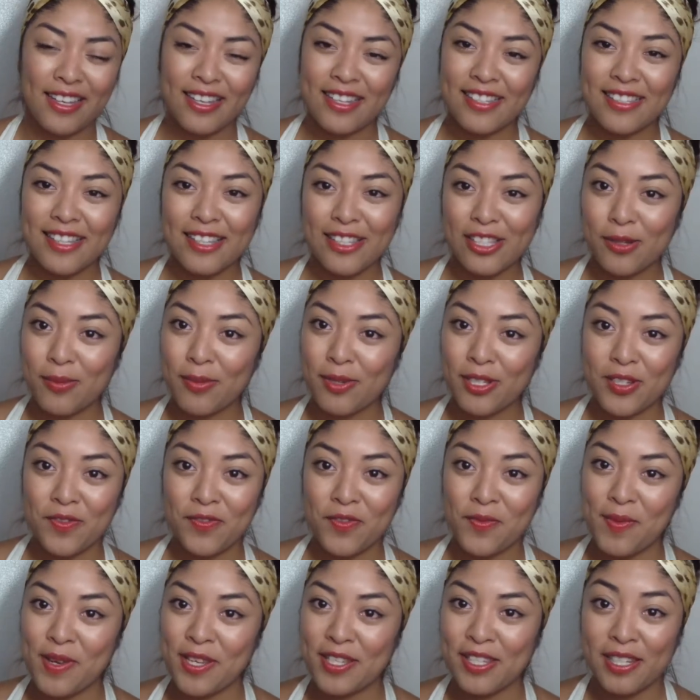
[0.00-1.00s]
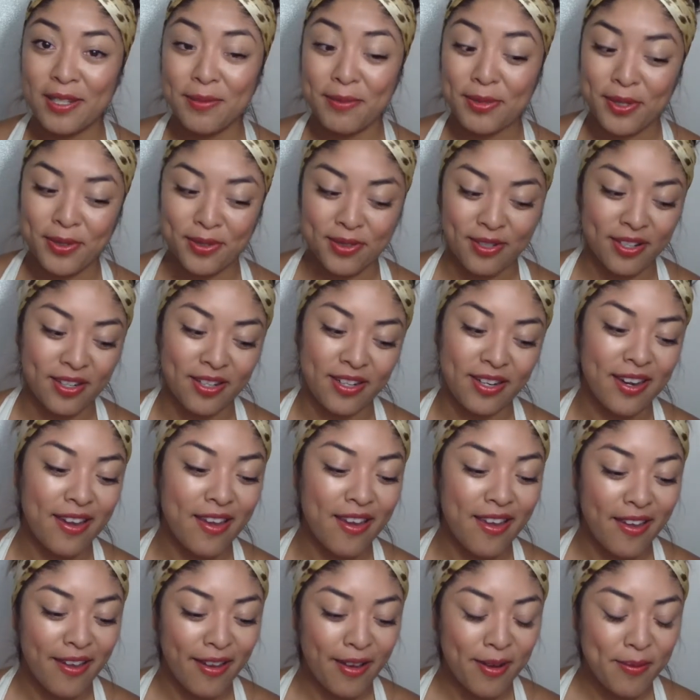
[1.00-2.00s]
Is that too much information? I'm so sorry.
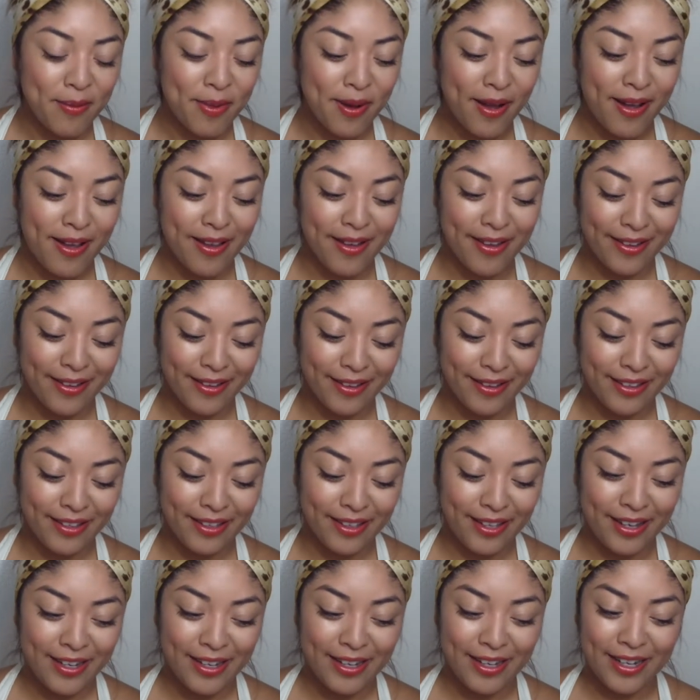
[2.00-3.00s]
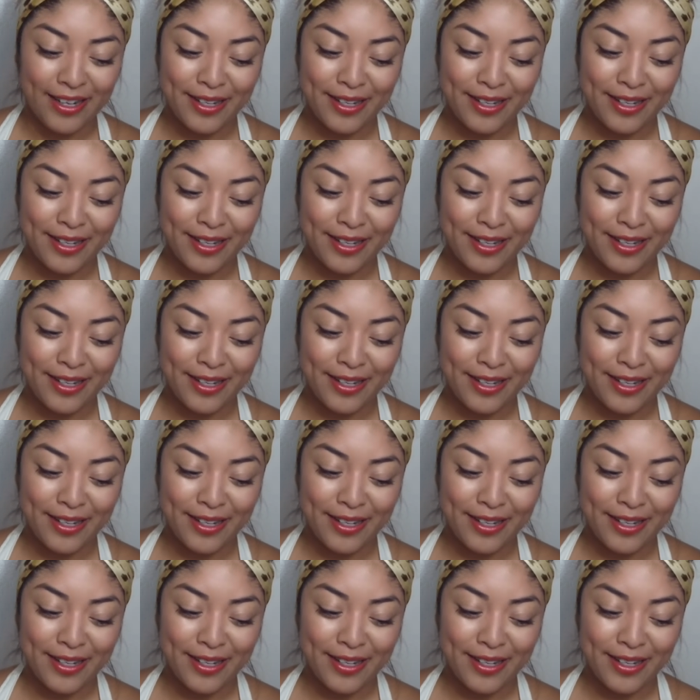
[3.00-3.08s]
But yeah,